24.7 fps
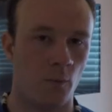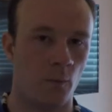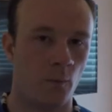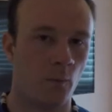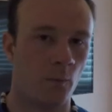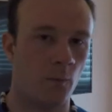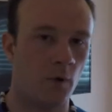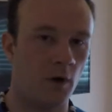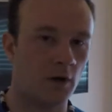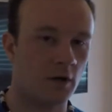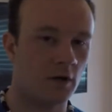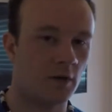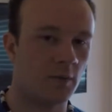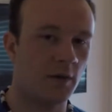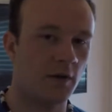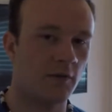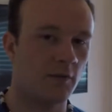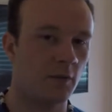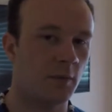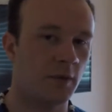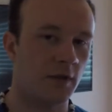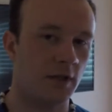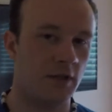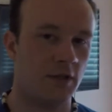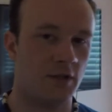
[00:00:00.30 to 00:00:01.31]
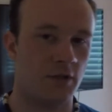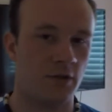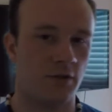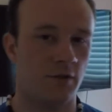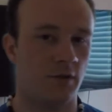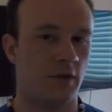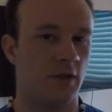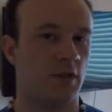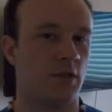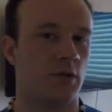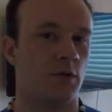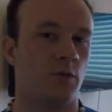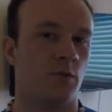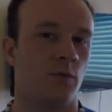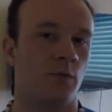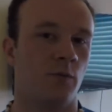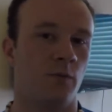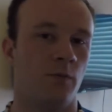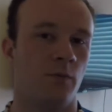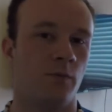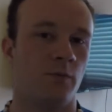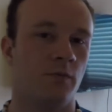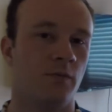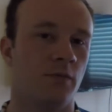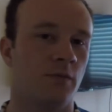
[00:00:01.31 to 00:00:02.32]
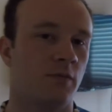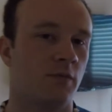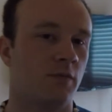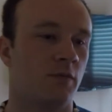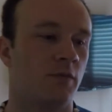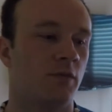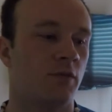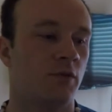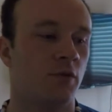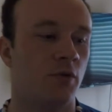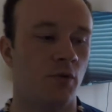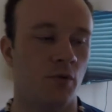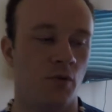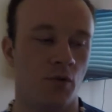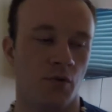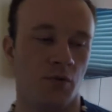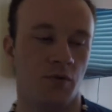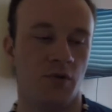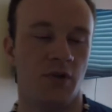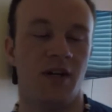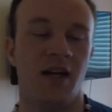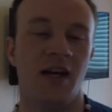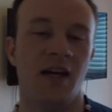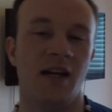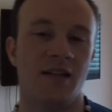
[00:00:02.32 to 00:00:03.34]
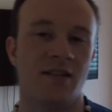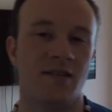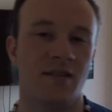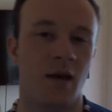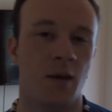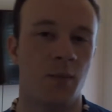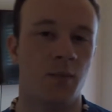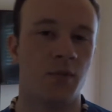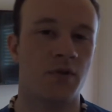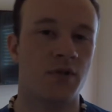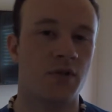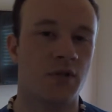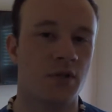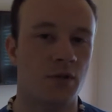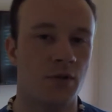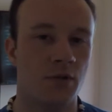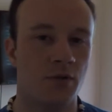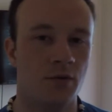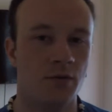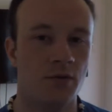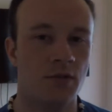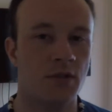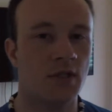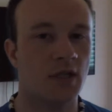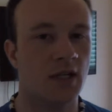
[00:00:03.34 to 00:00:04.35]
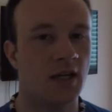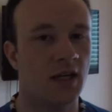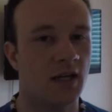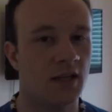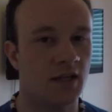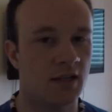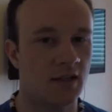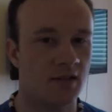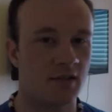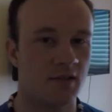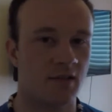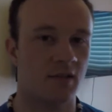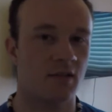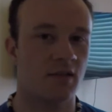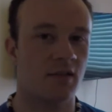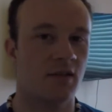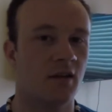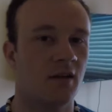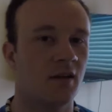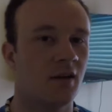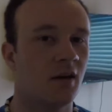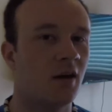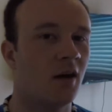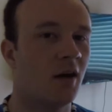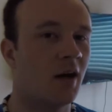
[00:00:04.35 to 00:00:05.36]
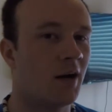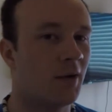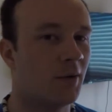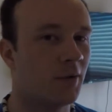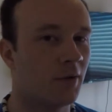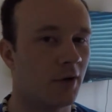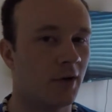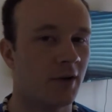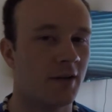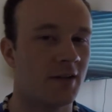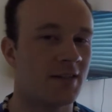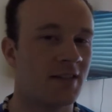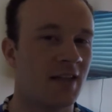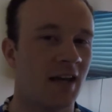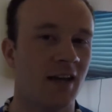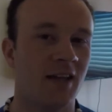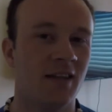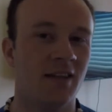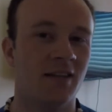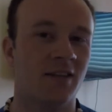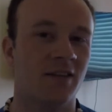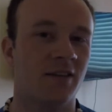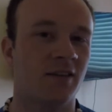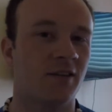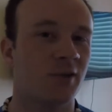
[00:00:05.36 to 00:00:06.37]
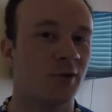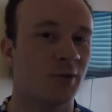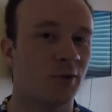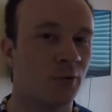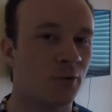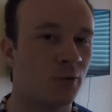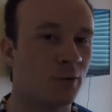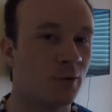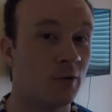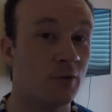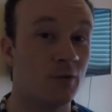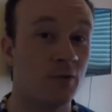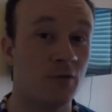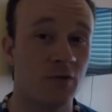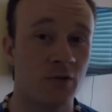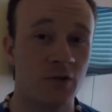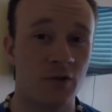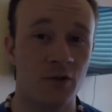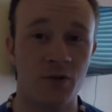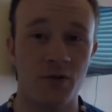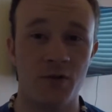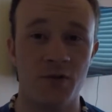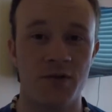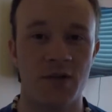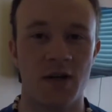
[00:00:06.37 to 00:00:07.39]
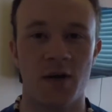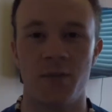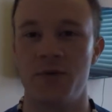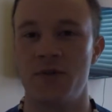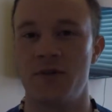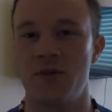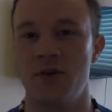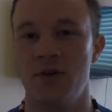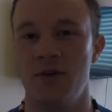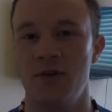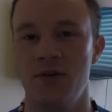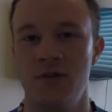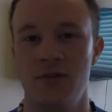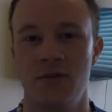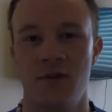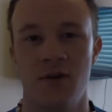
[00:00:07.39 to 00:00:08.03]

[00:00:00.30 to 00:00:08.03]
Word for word: Welcome everybody to this to today's episode. Today's our 10th cruise news episode.